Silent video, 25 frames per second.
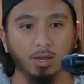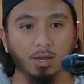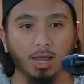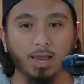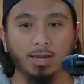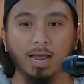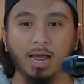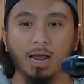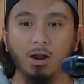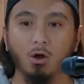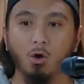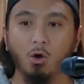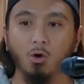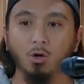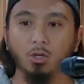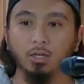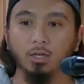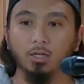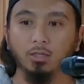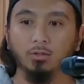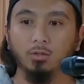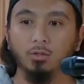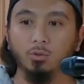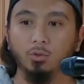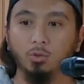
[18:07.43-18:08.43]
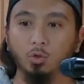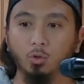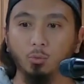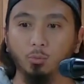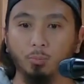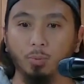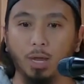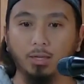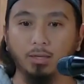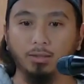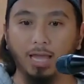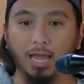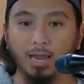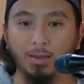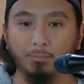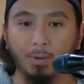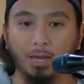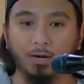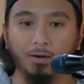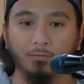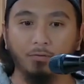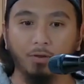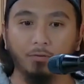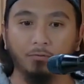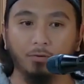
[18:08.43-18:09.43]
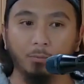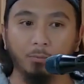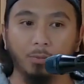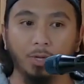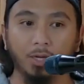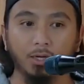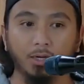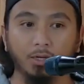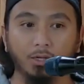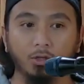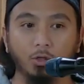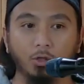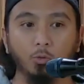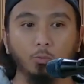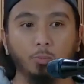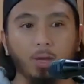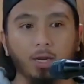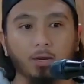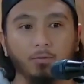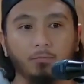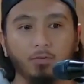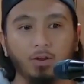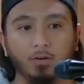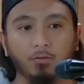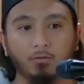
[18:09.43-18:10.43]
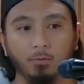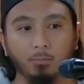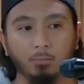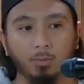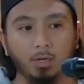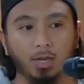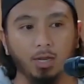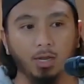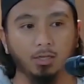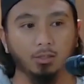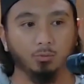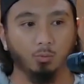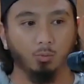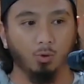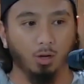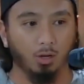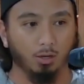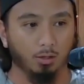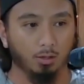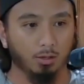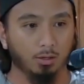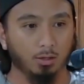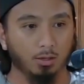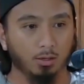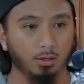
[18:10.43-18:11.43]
And not only do you be they benefit from it, you benefit from it as well.